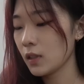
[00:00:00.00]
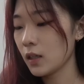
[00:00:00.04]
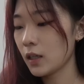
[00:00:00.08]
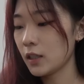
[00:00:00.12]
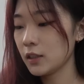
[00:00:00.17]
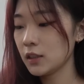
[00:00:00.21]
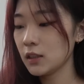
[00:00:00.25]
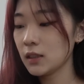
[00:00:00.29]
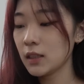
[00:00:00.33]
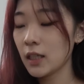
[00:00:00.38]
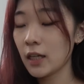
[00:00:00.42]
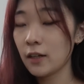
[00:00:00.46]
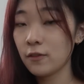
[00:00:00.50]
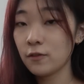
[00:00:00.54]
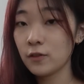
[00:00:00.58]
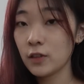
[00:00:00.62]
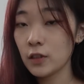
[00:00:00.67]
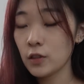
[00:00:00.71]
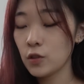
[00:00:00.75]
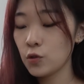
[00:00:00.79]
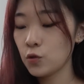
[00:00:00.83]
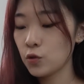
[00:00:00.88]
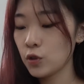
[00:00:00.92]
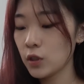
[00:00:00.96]
I just have
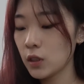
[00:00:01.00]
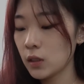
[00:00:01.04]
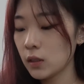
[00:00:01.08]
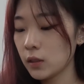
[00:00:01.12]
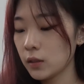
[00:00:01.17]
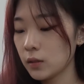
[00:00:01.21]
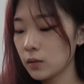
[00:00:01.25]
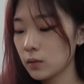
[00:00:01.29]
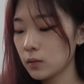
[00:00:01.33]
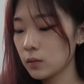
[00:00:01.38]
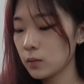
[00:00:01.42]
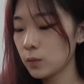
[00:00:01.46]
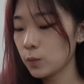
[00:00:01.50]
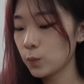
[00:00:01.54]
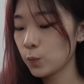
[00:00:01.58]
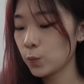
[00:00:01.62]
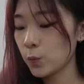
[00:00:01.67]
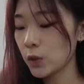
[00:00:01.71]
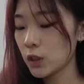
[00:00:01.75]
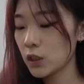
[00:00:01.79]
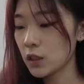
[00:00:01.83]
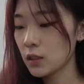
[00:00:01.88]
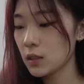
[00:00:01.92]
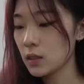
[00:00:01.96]
this 3 little
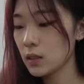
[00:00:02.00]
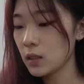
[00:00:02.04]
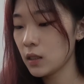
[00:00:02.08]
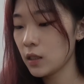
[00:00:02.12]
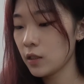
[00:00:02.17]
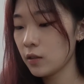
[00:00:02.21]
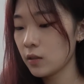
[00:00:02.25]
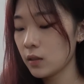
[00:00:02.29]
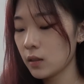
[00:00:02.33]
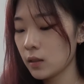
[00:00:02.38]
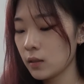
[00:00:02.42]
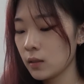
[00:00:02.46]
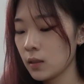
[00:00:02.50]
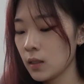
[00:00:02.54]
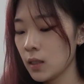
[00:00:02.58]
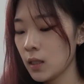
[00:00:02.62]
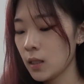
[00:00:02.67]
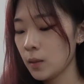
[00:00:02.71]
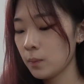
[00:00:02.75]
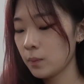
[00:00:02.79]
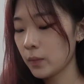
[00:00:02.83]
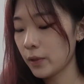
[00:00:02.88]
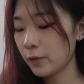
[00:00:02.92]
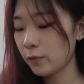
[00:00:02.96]
widgets here:
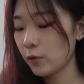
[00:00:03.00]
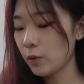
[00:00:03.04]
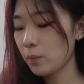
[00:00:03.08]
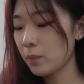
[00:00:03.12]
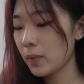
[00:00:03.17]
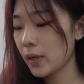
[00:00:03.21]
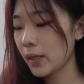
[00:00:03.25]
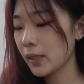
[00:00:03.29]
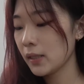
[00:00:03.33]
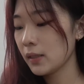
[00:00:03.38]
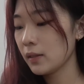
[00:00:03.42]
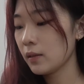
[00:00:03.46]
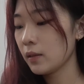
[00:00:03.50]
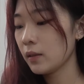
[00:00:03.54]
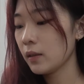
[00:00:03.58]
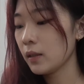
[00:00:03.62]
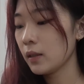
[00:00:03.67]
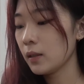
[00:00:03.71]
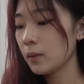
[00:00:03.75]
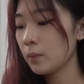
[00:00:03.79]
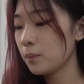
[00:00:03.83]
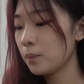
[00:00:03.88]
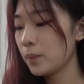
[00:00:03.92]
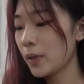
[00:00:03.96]
my
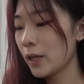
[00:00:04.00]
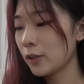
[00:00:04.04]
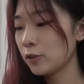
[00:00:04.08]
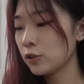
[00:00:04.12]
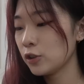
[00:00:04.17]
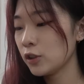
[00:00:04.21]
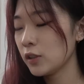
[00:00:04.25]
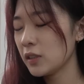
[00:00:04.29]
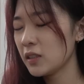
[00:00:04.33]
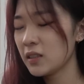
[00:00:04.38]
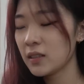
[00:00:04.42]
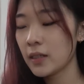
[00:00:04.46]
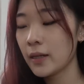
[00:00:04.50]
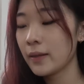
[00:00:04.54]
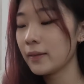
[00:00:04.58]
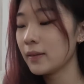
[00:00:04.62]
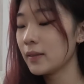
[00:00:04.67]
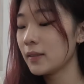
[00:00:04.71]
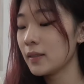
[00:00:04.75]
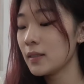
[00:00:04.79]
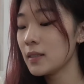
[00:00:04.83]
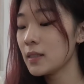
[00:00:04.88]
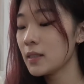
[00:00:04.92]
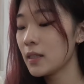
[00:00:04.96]
reminder, battery
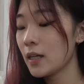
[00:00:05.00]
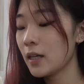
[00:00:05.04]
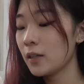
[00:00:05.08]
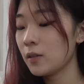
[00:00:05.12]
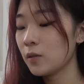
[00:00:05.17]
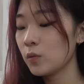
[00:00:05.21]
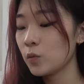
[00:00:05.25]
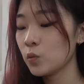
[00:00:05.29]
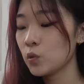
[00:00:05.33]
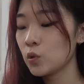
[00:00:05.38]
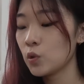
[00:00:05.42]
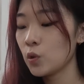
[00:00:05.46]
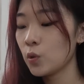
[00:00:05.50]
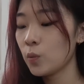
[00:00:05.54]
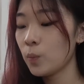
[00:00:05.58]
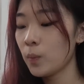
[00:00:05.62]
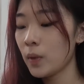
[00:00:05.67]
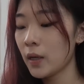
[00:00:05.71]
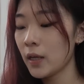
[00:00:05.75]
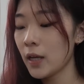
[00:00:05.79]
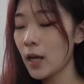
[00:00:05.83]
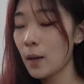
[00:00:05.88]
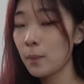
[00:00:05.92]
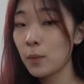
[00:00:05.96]
status, and also
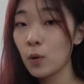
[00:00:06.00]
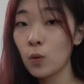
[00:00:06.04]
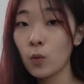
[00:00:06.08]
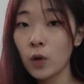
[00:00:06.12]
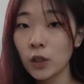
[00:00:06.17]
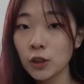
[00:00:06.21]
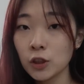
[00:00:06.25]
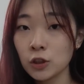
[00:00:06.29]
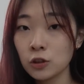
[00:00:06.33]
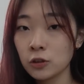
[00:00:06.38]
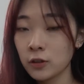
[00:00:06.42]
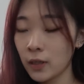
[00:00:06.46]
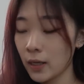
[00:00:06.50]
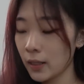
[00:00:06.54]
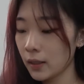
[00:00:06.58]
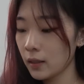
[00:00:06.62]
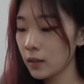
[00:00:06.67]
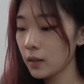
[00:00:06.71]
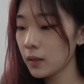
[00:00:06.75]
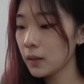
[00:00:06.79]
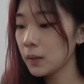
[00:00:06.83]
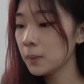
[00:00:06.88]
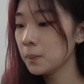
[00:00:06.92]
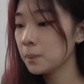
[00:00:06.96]
my Apple Watch
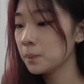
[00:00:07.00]
tracker.